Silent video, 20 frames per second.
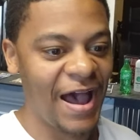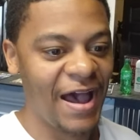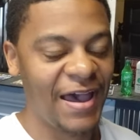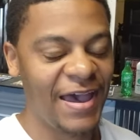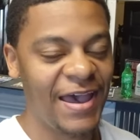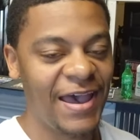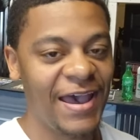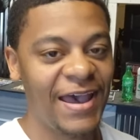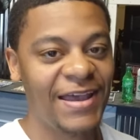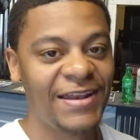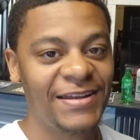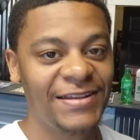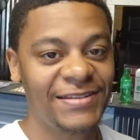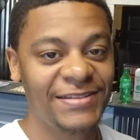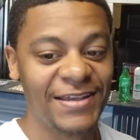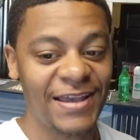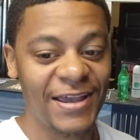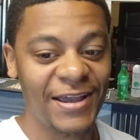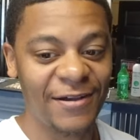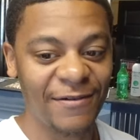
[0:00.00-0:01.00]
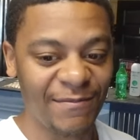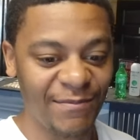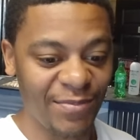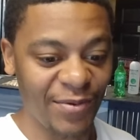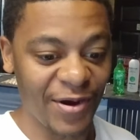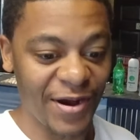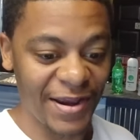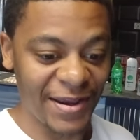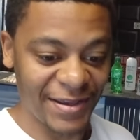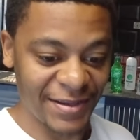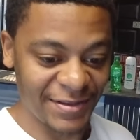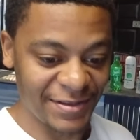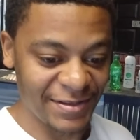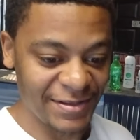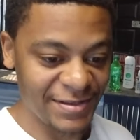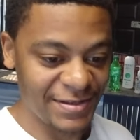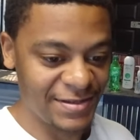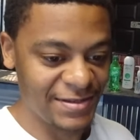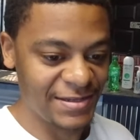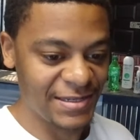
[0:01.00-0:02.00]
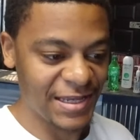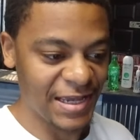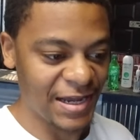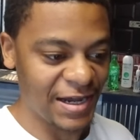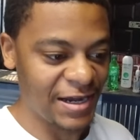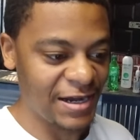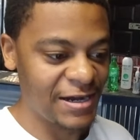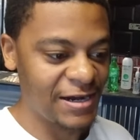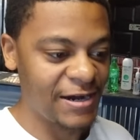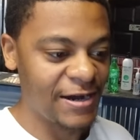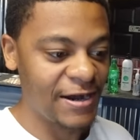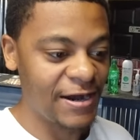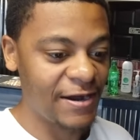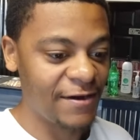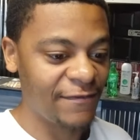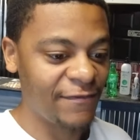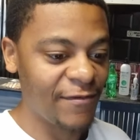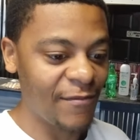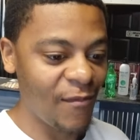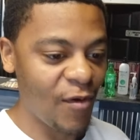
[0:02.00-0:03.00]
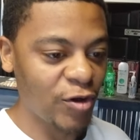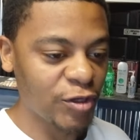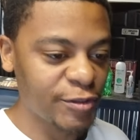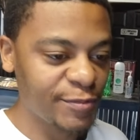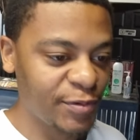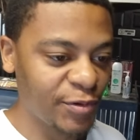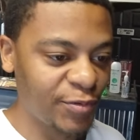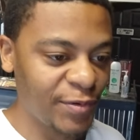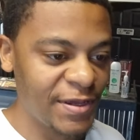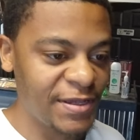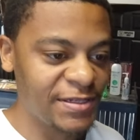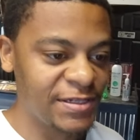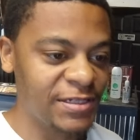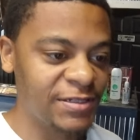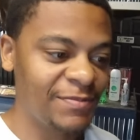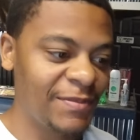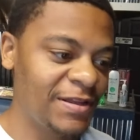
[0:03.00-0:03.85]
I had to take a break uh, for multiple reasons.